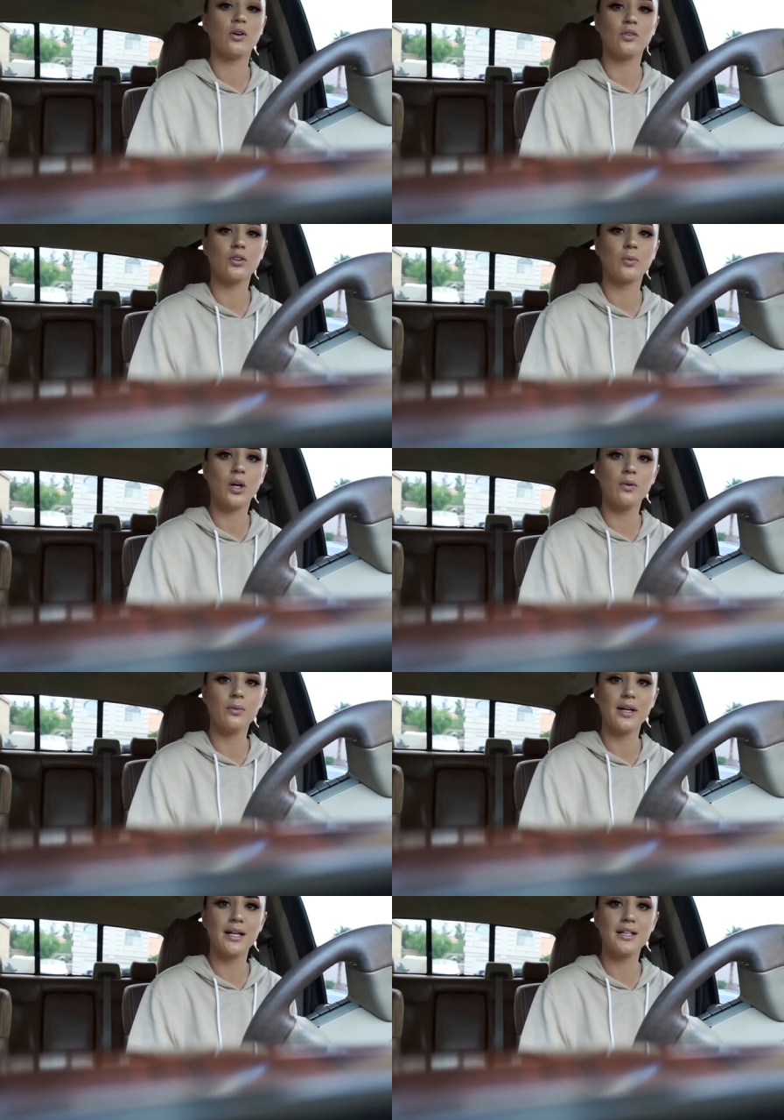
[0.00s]
only one
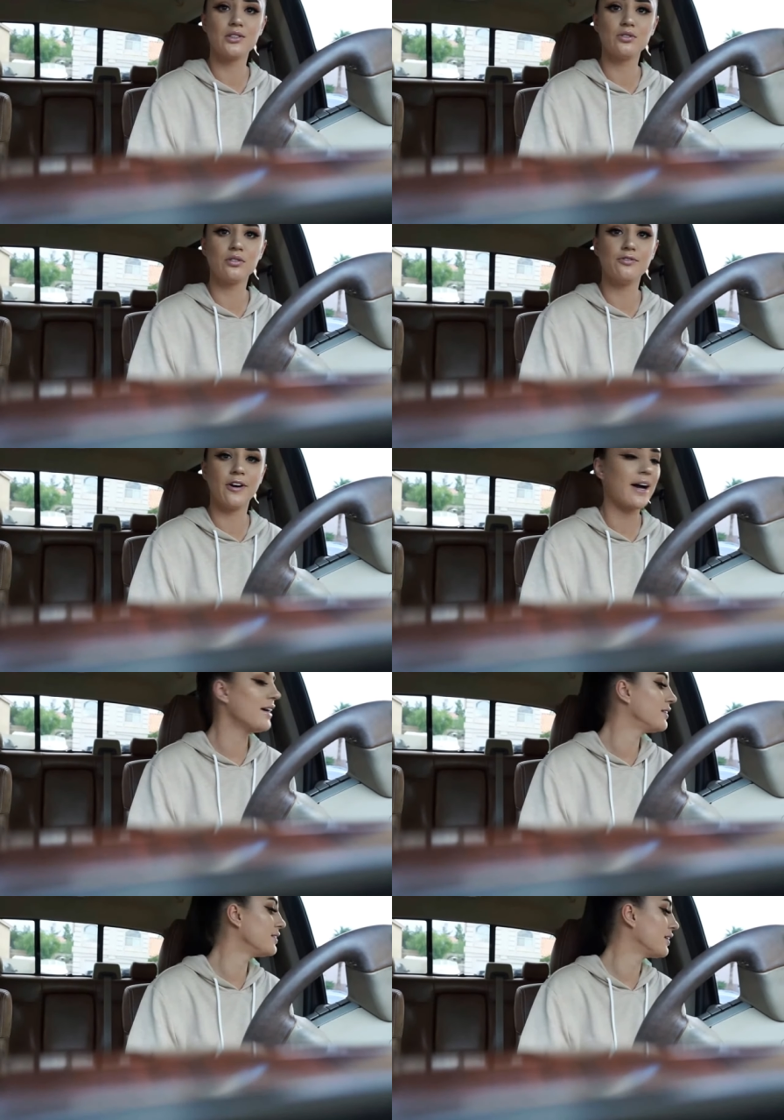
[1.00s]
way to
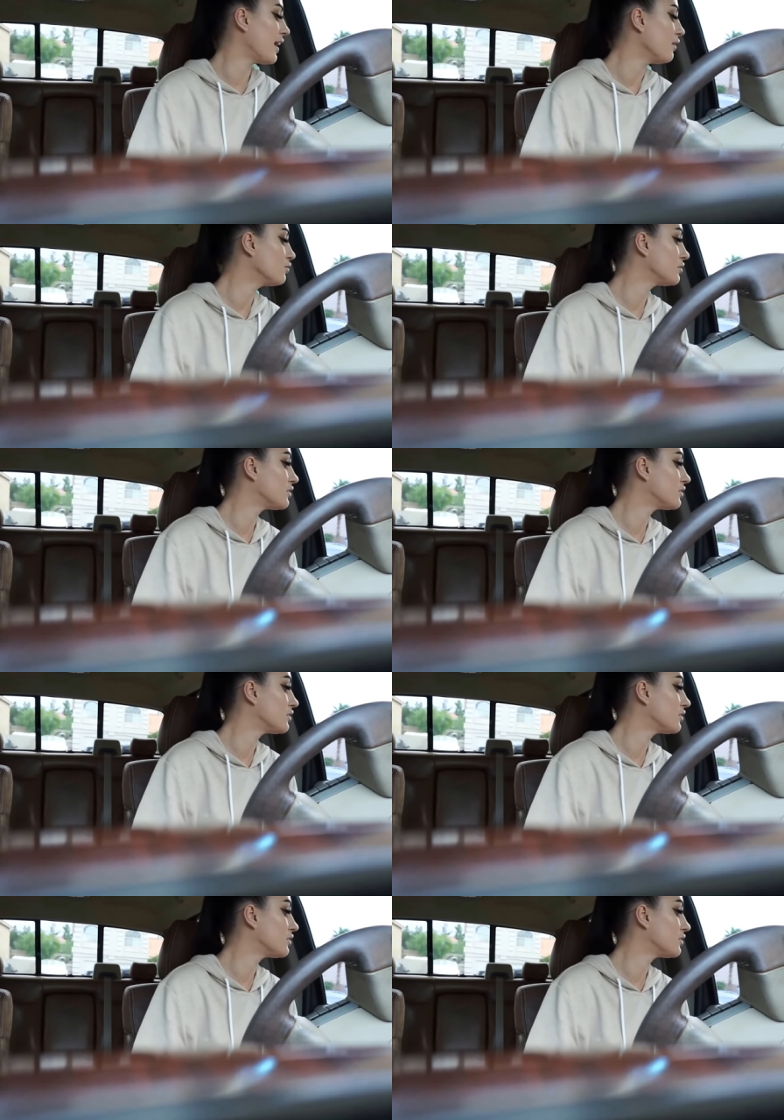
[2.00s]
find out.